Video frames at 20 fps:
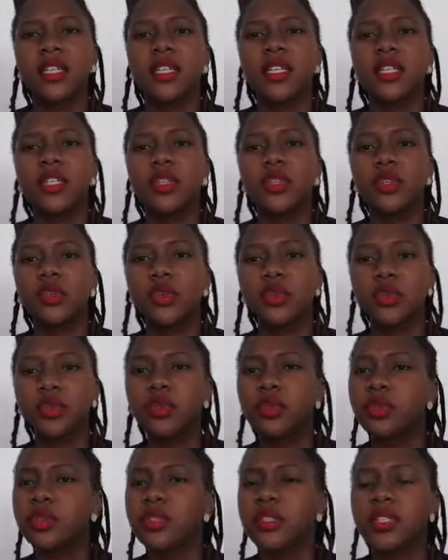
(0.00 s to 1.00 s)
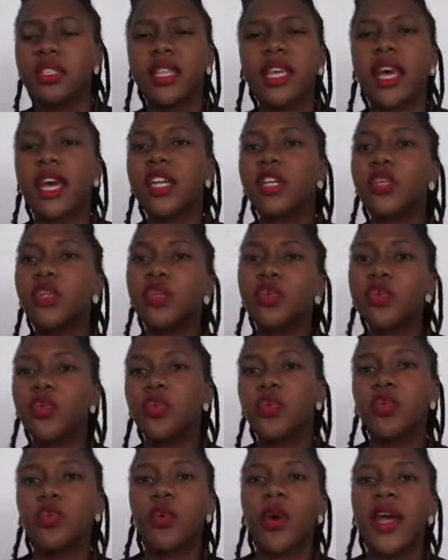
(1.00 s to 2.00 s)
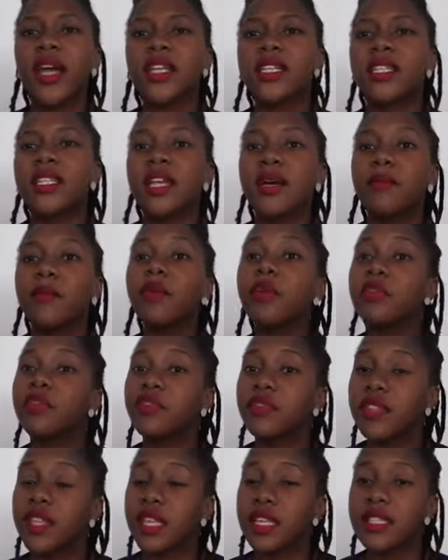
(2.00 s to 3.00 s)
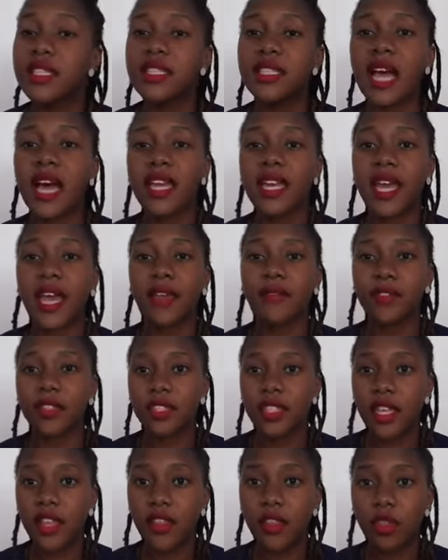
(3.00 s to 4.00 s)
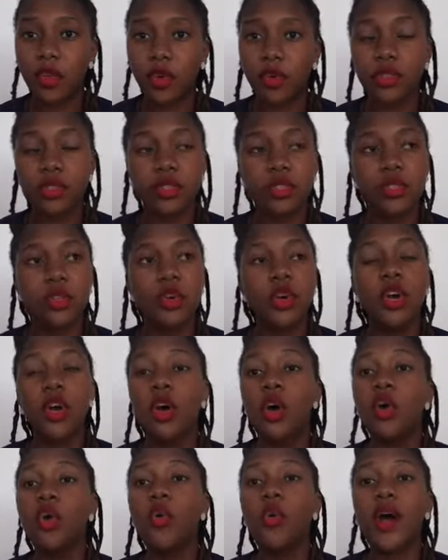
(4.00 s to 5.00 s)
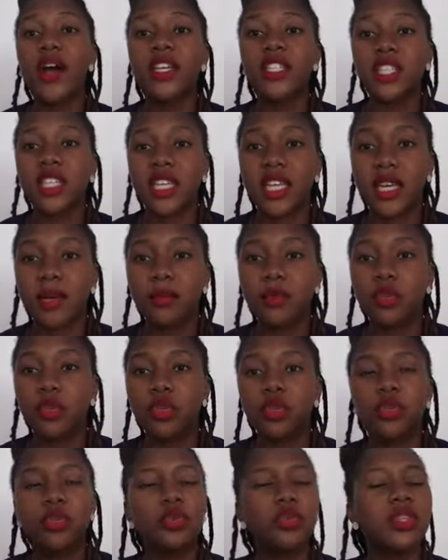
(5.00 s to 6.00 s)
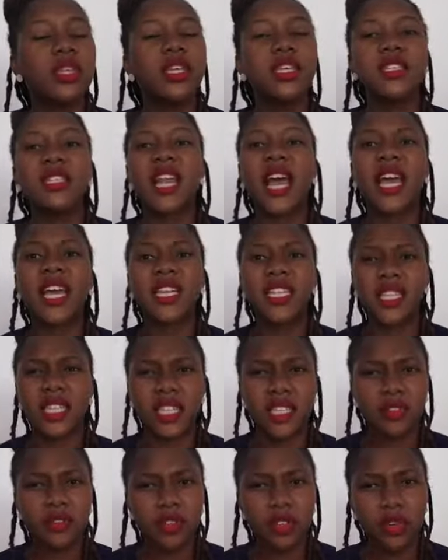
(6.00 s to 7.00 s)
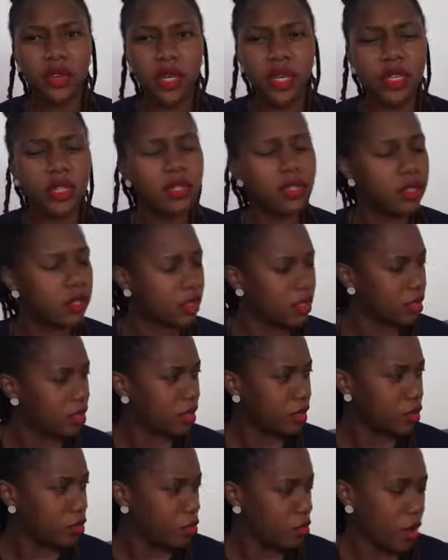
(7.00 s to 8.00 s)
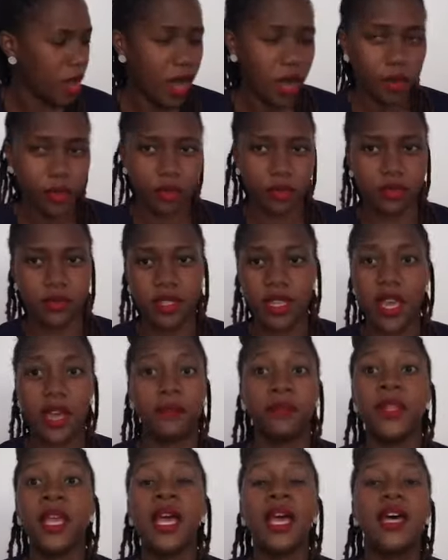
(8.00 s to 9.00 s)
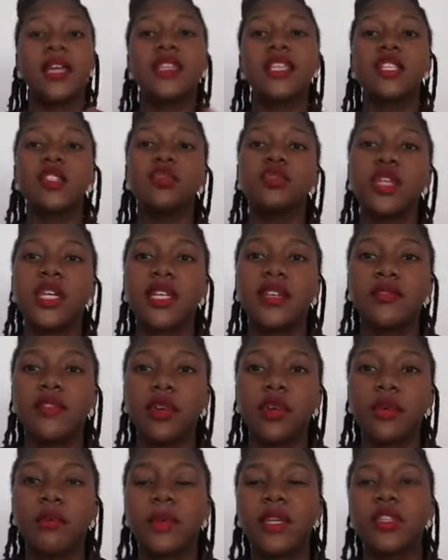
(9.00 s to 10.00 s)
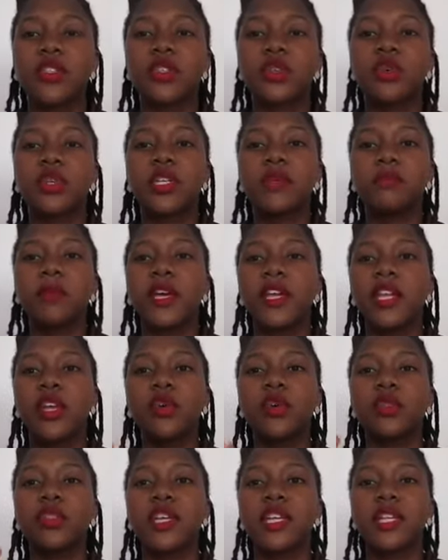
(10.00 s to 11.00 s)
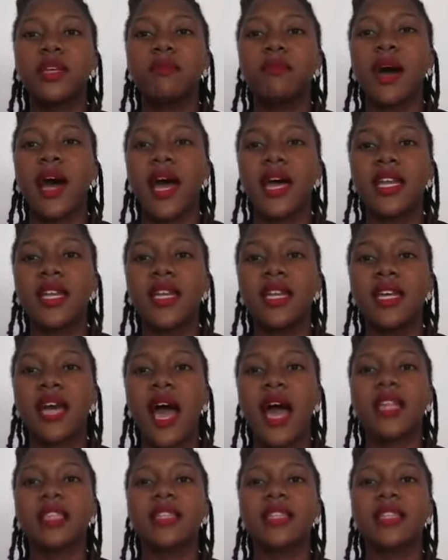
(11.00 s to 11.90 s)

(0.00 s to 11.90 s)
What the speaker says: they can do quite a number of things. And I've seen those who are actually able to do things like deliveries. Wow, yeah, they do deliver women. So depending on the demand and